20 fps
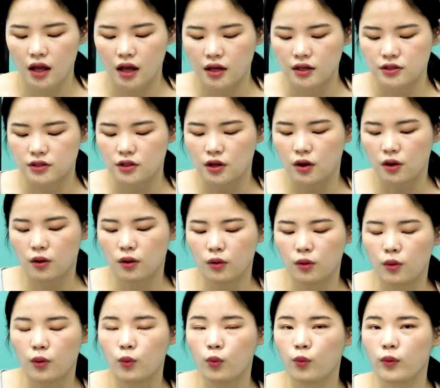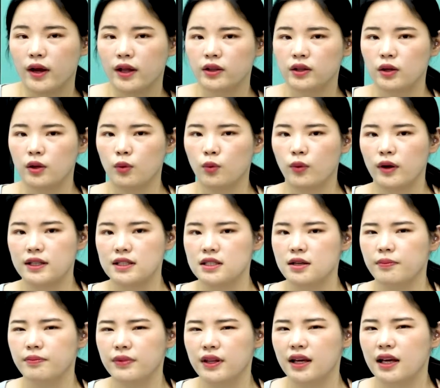So when
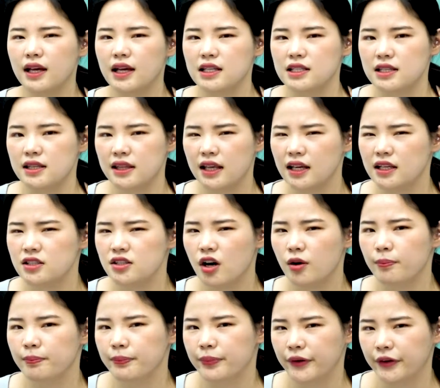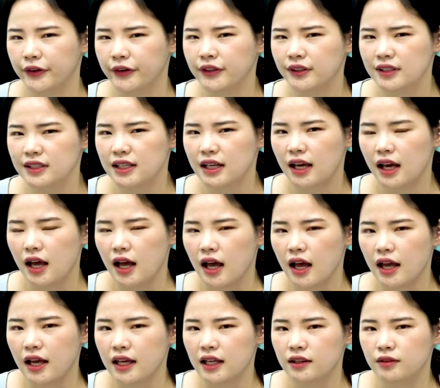things are burned,
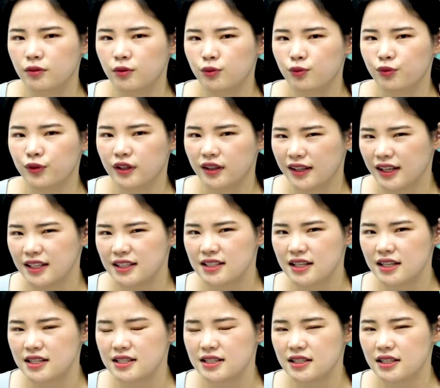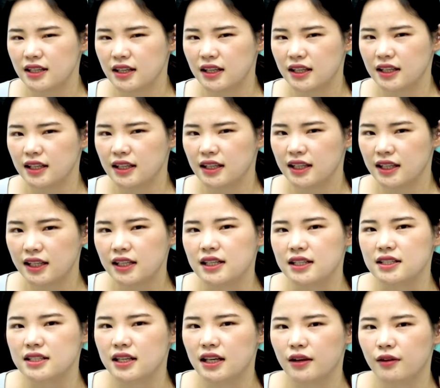it releases
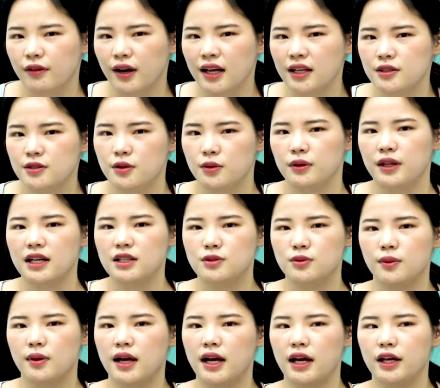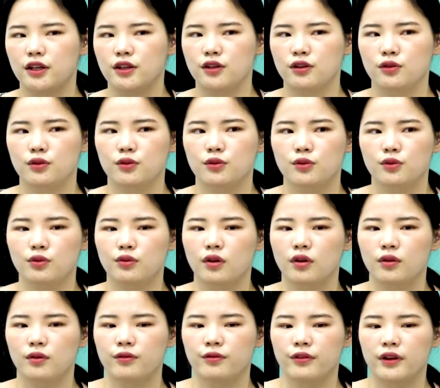heat, right? So that's why you
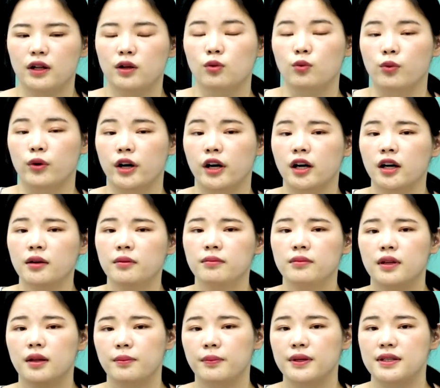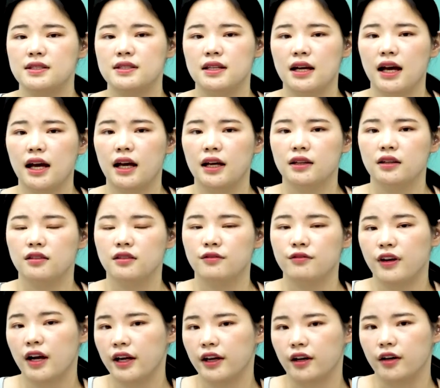feel warm beside
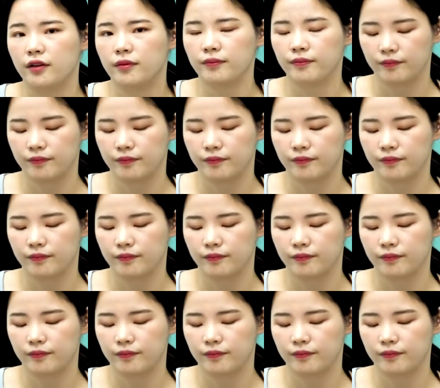fire.